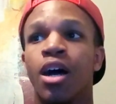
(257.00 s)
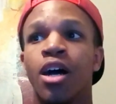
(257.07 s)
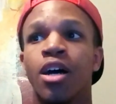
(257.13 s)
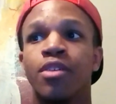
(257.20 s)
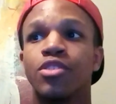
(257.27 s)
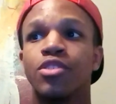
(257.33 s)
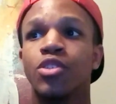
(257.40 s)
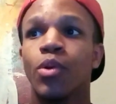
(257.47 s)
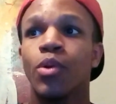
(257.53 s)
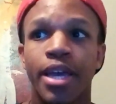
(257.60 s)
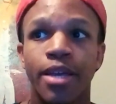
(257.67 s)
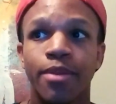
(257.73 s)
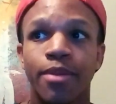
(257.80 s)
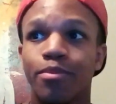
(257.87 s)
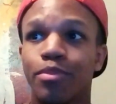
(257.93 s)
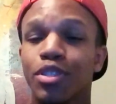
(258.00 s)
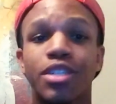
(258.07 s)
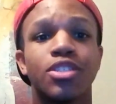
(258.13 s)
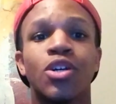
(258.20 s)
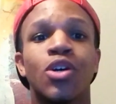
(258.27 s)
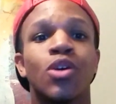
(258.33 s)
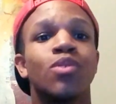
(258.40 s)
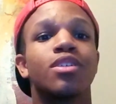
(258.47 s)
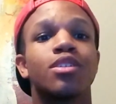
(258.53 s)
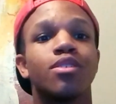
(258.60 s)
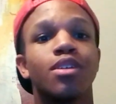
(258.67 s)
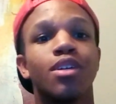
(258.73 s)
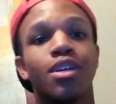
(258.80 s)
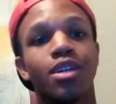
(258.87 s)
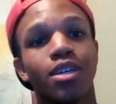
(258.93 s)
So again, please don't
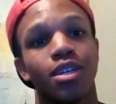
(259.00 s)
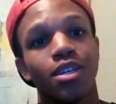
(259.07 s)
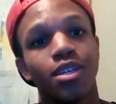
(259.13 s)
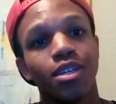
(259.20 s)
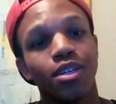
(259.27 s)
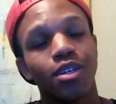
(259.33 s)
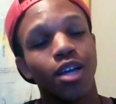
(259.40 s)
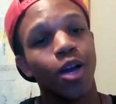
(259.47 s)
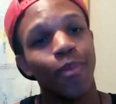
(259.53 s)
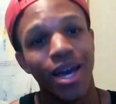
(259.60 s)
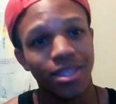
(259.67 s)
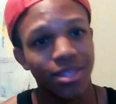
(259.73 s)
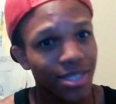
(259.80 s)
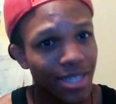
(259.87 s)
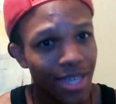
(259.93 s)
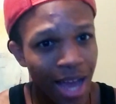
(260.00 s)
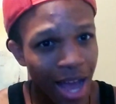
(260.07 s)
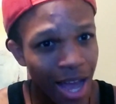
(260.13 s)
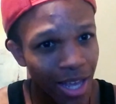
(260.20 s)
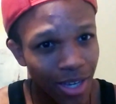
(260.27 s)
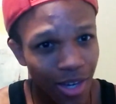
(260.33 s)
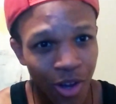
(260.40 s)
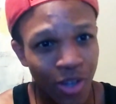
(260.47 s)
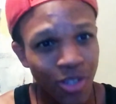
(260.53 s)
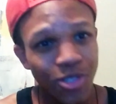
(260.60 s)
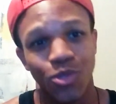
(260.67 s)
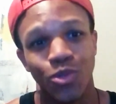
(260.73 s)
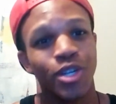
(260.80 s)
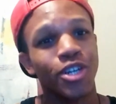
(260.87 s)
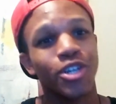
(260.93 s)
come at this guy on
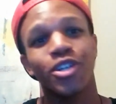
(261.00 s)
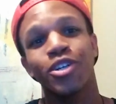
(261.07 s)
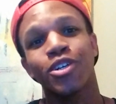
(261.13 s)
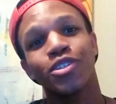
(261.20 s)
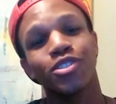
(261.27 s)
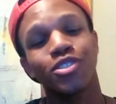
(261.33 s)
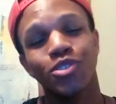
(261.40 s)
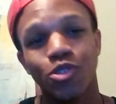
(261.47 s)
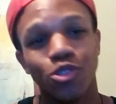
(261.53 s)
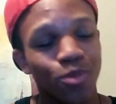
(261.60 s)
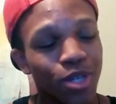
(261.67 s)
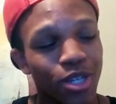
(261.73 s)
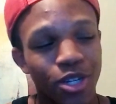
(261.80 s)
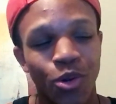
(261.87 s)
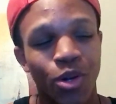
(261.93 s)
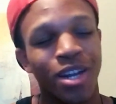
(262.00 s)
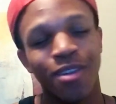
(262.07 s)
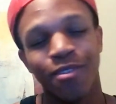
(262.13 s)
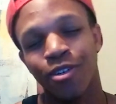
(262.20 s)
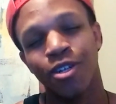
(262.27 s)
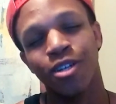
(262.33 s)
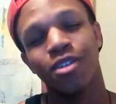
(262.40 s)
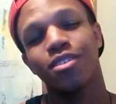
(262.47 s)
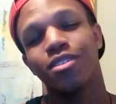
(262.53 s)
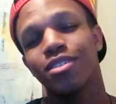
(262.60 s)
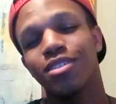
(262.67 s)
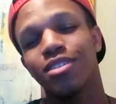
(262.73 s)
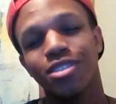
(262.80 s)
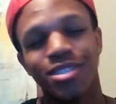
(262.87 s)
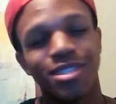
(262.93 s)
Twitter or social media or whatever.
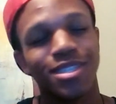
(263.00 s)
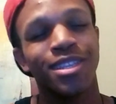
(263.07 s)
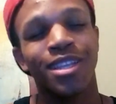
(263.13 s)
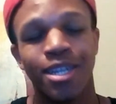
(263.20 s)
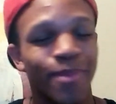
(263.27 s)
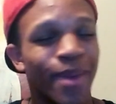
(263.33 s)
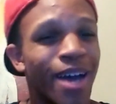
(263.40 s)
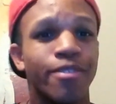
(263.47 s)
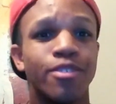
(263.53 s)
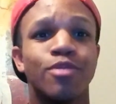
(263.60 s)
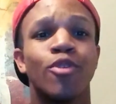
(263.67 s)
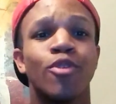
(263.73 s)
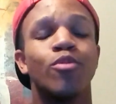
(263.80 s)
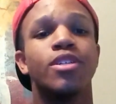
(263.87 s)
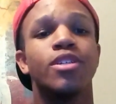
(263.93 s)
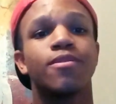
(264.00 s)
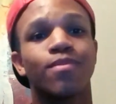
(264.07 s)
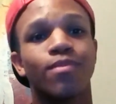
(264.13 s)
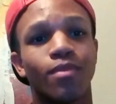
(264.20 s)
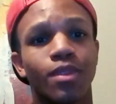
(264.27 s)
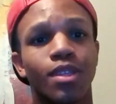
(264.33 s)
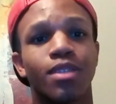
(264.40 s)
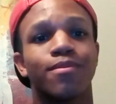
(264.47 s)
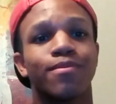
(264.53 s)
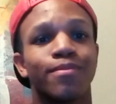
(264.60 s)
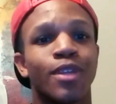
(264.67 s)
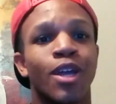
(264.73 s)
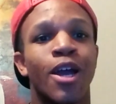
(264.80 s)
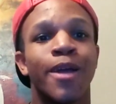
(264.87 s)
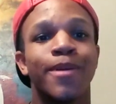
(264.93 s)
Just let him have his moment.
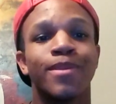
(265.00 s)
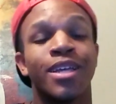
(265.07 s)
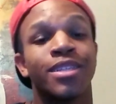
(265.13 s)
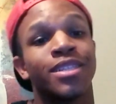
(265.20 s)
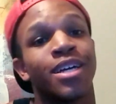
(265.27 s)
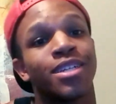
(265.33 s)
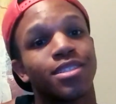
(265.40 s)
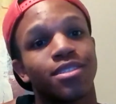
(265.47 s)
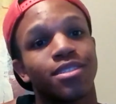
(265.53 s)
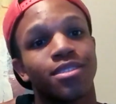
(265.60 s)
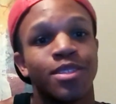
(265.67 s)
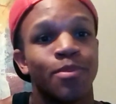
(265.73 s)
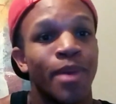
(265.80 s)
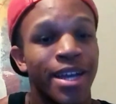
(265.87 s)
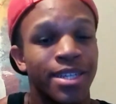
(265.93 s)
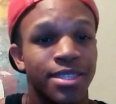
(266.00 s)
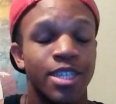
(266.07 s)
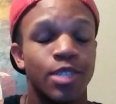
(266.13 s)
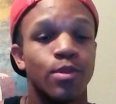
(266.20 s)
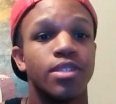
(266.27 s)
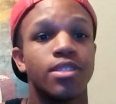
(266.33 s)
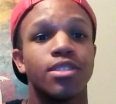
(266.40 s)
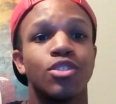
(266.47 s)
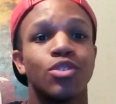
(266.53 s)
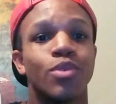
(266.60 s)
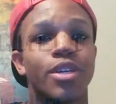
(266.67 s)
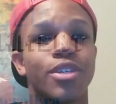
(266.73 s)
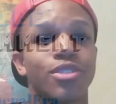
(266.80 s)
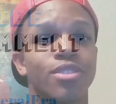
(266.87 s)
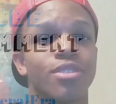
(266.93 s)
All right. That's my assessment of the
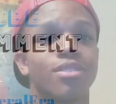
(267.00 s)
situation.